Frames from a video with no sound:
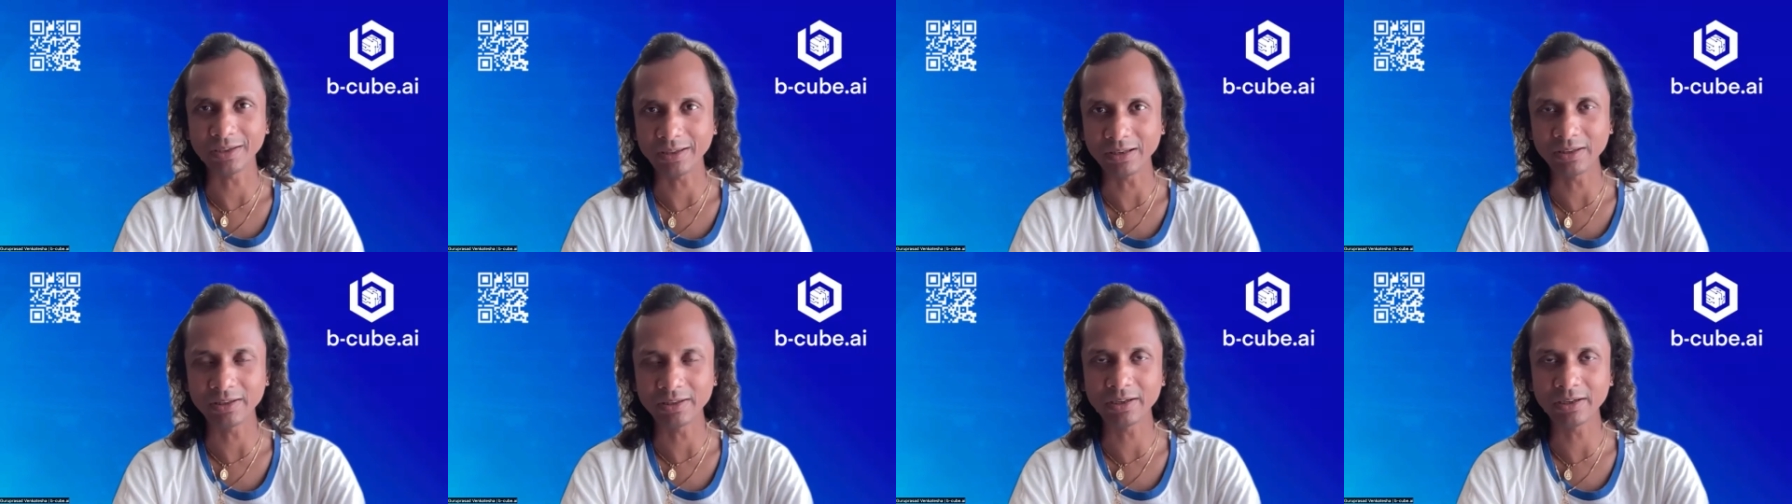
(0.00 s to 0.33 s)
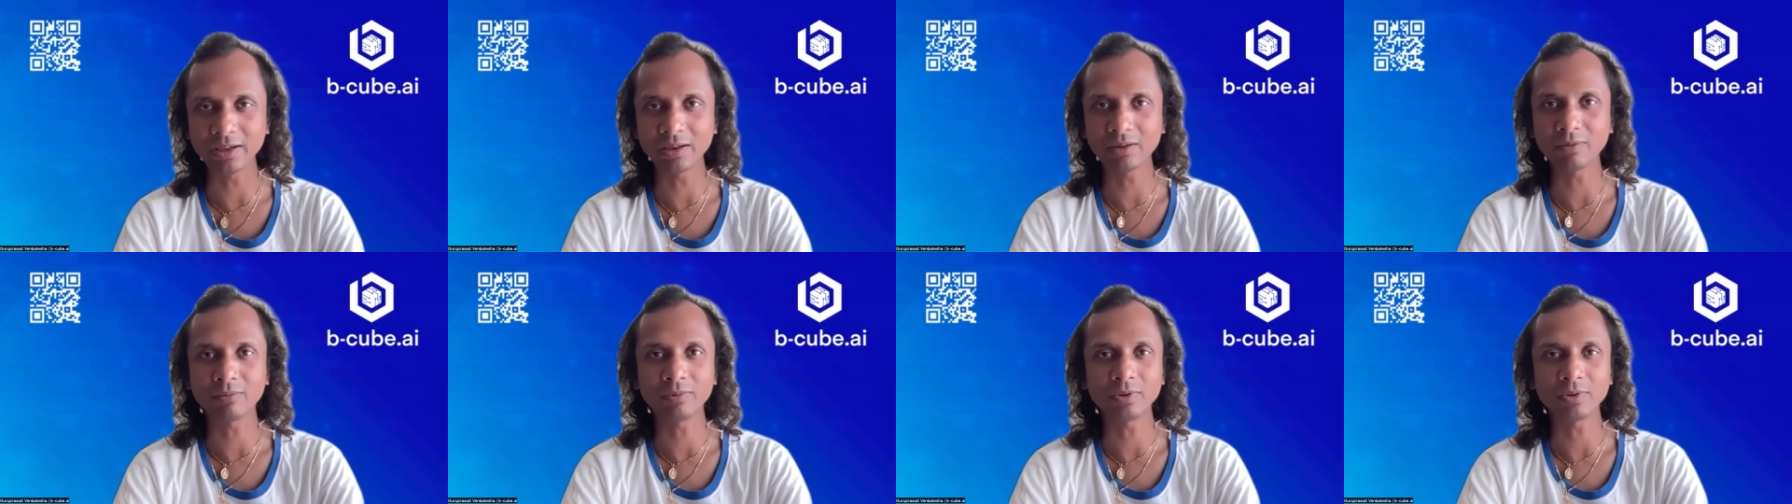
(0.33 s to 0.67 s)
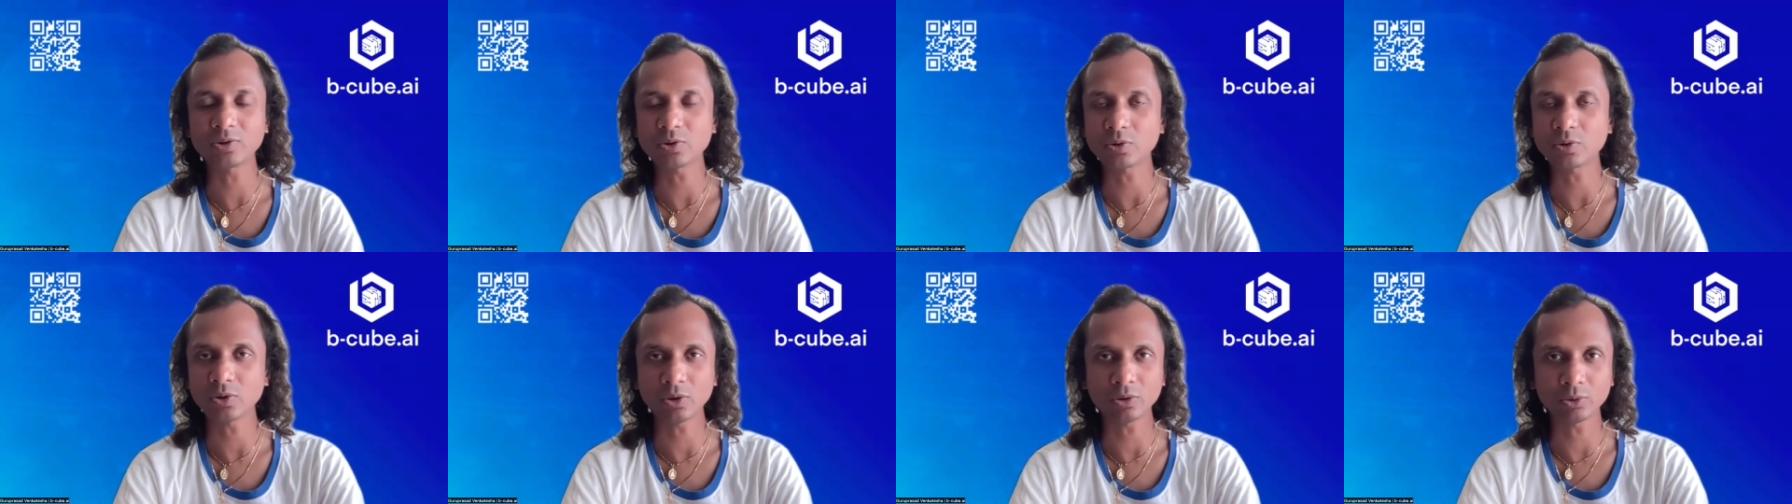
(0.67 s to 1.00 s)
illegal we
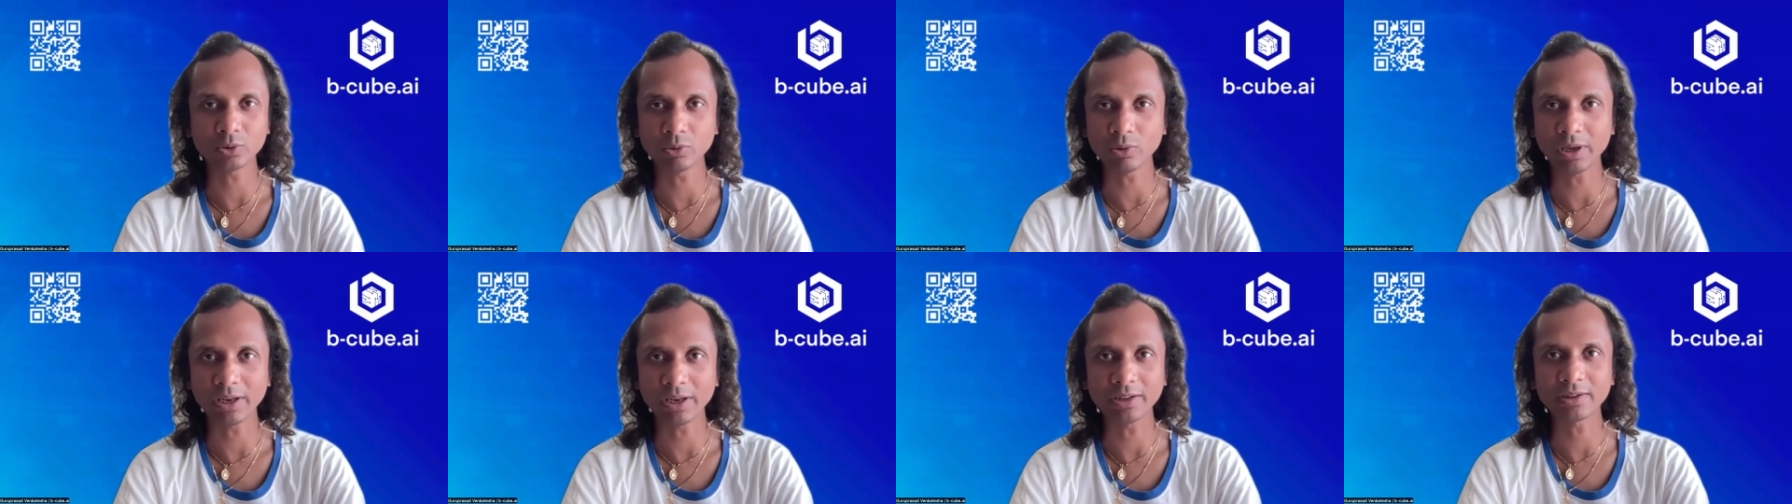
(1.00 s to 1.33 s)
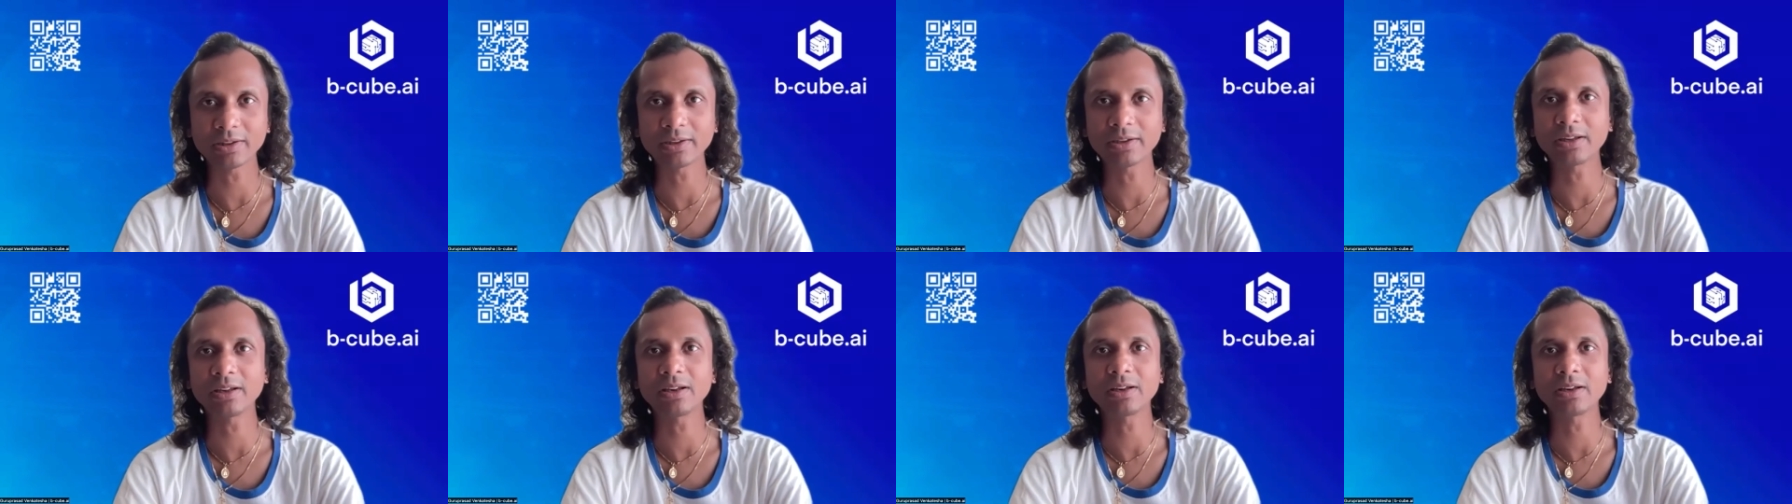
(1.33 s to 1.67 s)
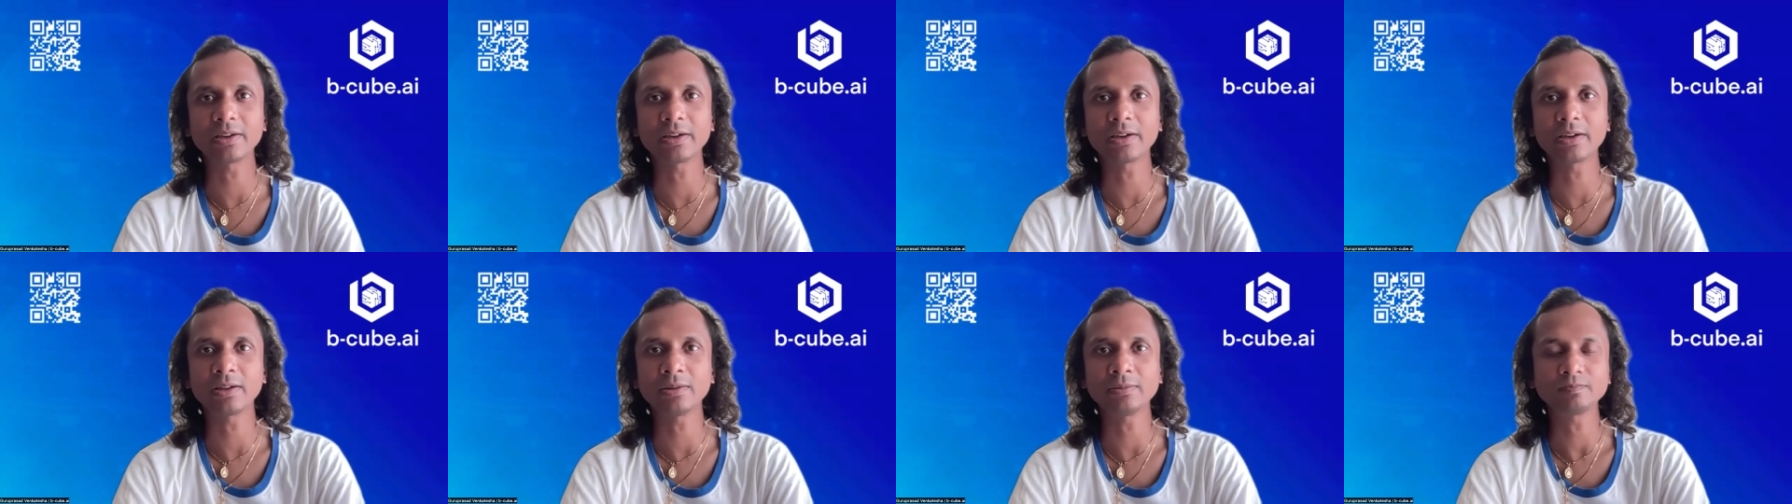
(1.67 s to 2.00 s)
should not do anything
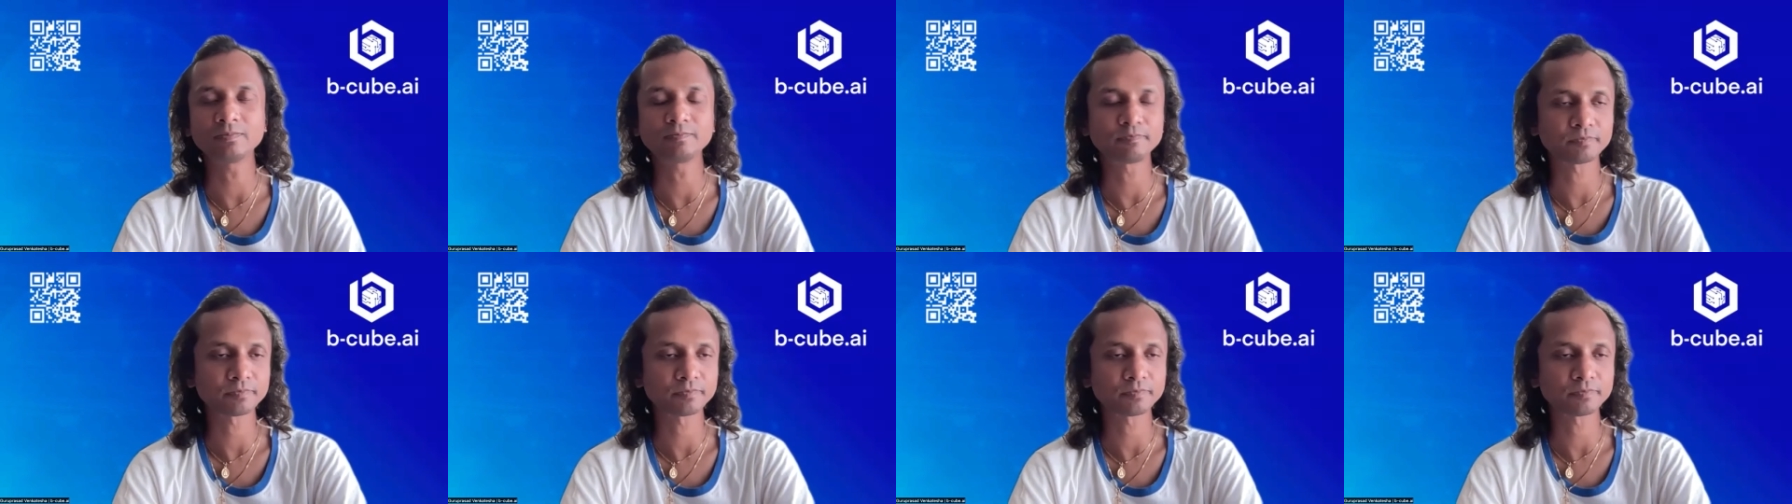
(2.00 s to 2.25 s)
illegal